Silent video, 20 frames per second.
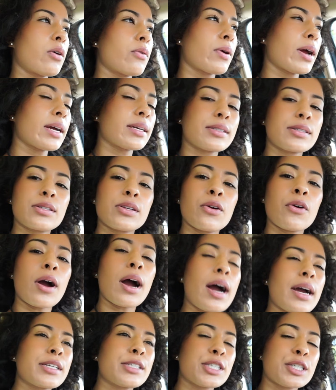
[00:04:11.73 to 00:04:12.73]
Alright, so
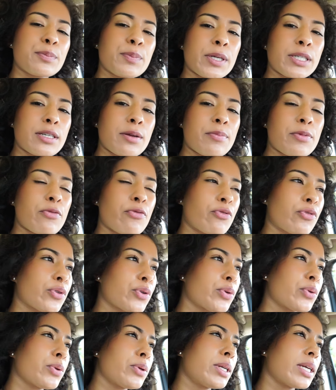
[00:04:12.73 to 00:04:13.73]
I just picked up the
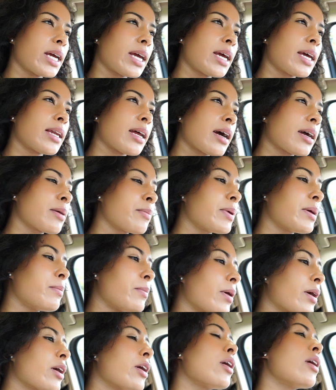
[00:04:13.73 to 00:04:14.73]
food, and I am in
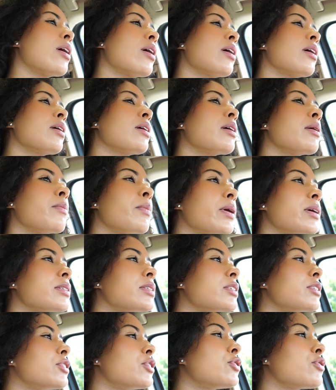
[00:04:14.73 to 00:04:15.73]
my car, about
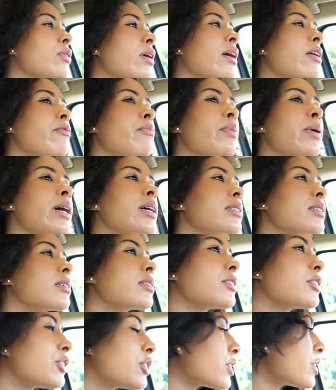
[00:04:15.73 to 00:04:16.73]
to drive back to
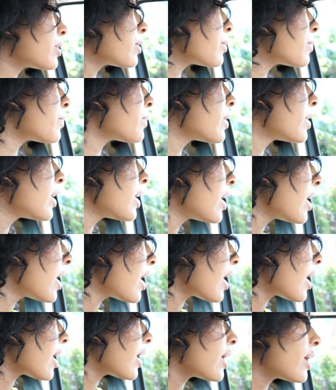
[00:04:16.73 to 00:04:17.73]
the gym,
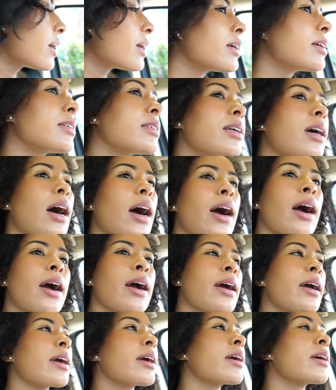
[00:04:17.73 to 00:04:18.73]
and
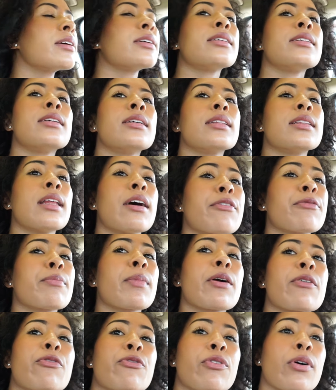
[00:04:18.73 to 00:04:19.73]
I left
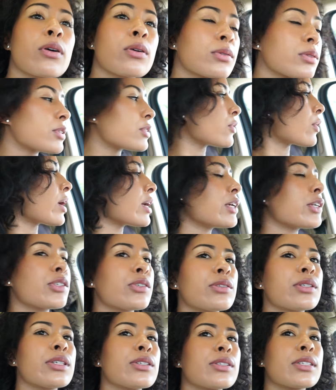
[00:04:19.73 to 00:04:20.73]
my phone, so I
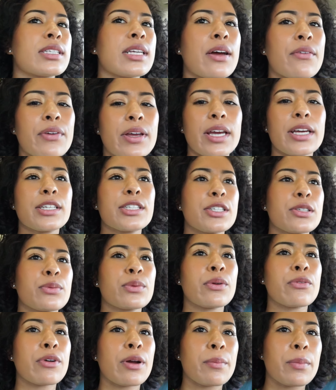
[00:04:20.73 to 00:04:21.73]
usually use the navigation
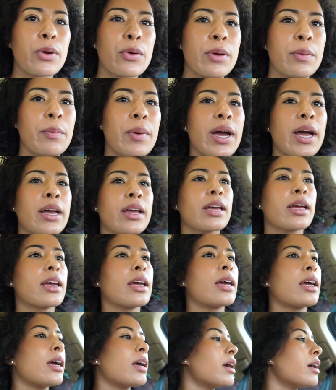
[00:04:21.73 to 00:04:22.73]
whenever I'm going back,
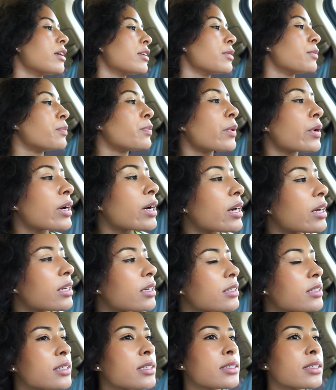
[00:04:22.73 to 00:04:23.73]

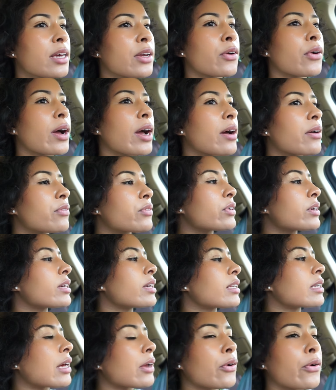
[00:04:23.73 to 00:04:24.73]
but since I don't have
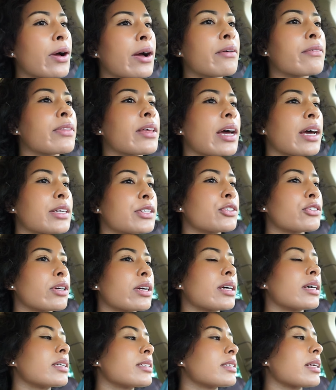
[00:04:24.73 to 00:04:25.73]
it and I don't have the
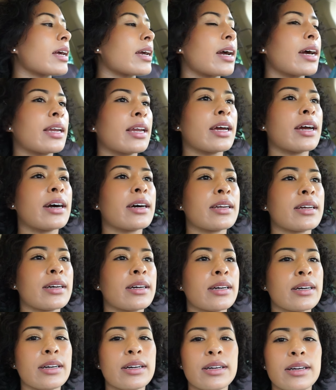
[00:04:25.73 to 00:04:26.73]
address, I kind of
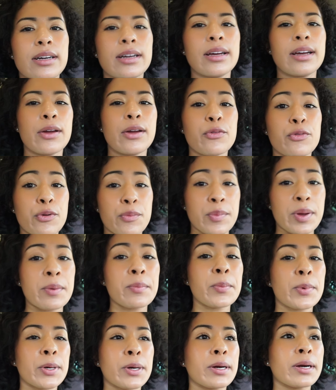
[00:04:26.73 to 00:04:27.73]
gotta
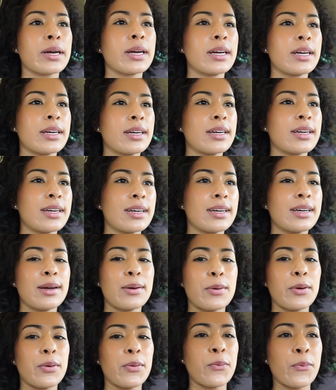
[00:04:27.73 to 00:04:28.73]
remember
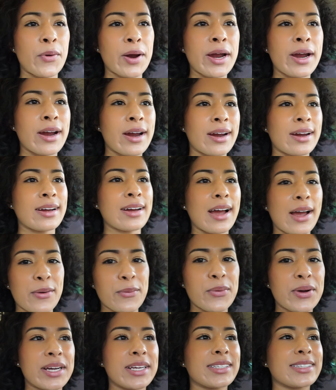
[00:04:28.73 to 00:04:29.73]
where I
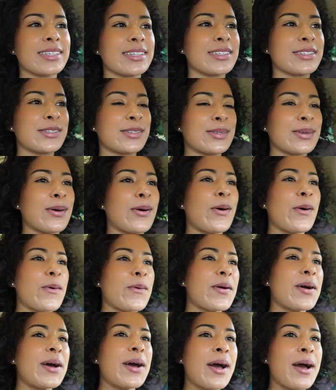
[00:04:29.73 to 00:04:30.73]
went. So
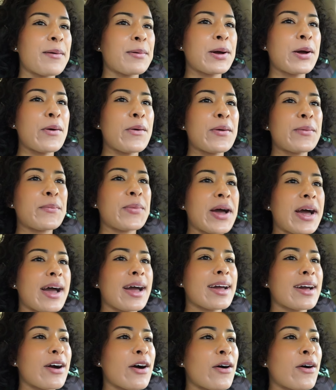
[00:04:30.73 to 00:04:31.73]
I'm going
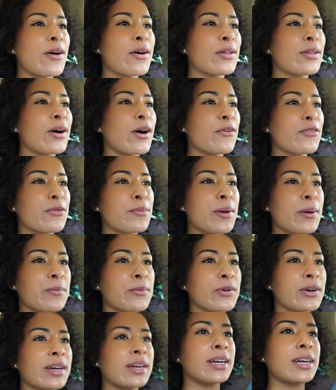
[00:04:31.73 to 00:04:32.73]
back all off of
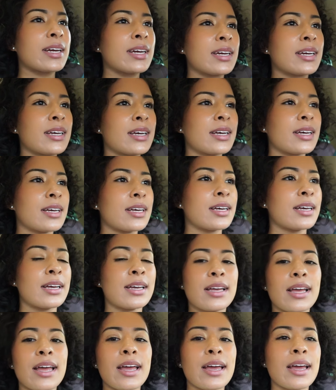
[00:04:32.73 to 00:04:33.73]
memory,
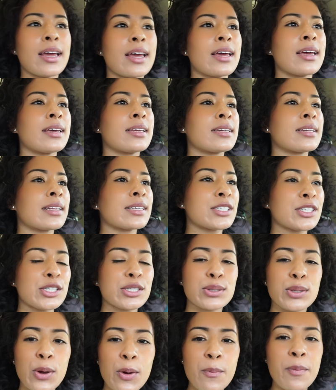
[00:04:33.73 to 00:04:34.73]
and let's
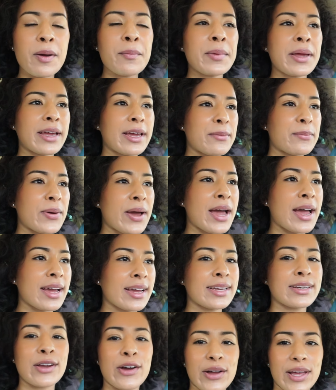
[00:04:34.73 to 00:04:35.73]
just hope I make it
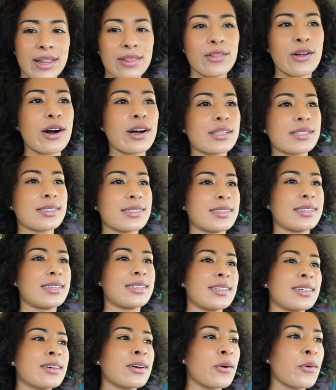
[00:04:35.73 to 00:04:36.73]
back and not get
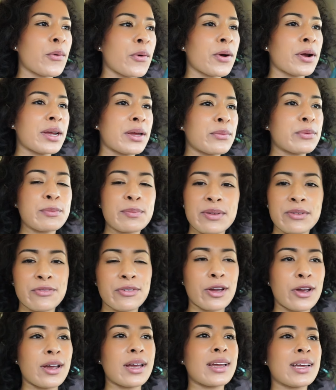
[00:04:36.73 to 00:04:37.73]
lost, or it would be
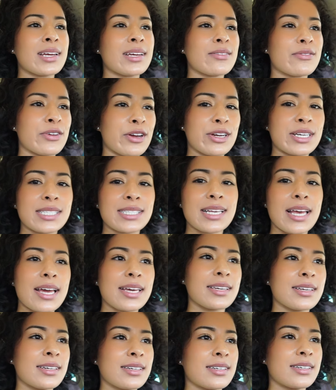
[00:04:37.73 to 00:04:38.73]
very, very
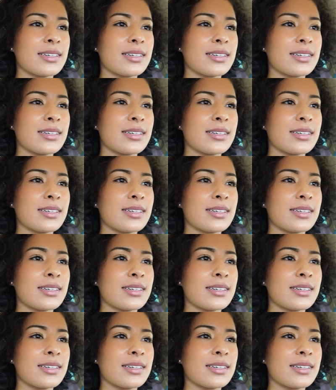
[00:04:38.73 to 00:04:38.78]
sad.